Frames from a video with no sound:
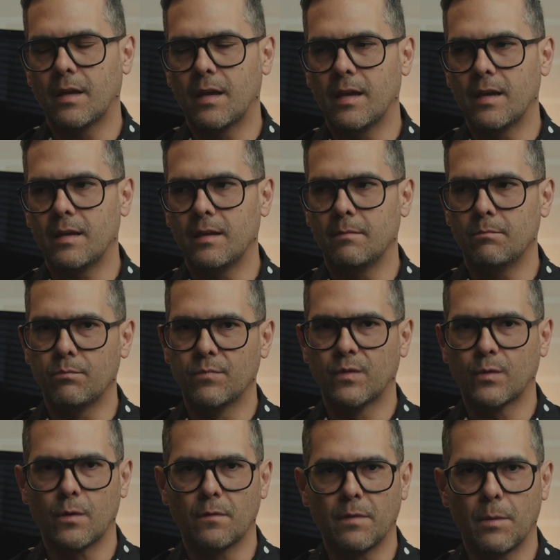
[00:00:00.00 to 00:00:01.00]
a
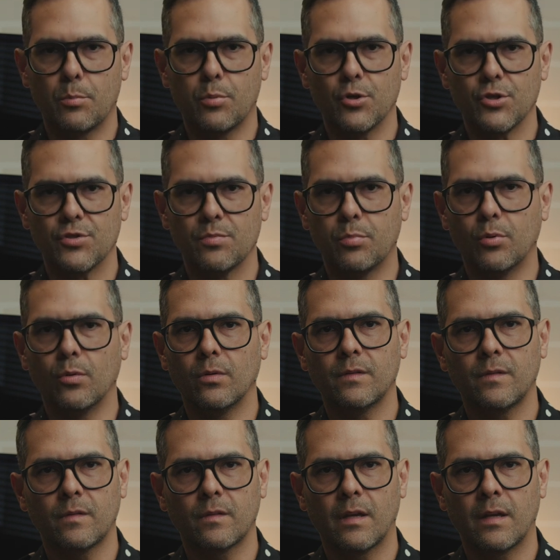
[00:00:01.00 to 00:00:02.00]
sort of a push-pull
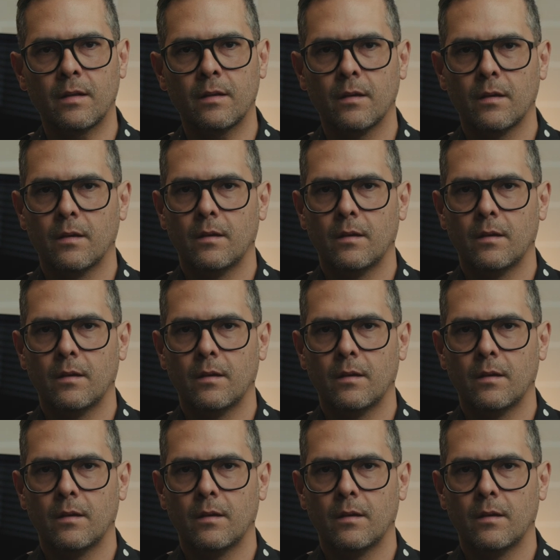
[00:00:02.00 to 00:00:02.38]
instead.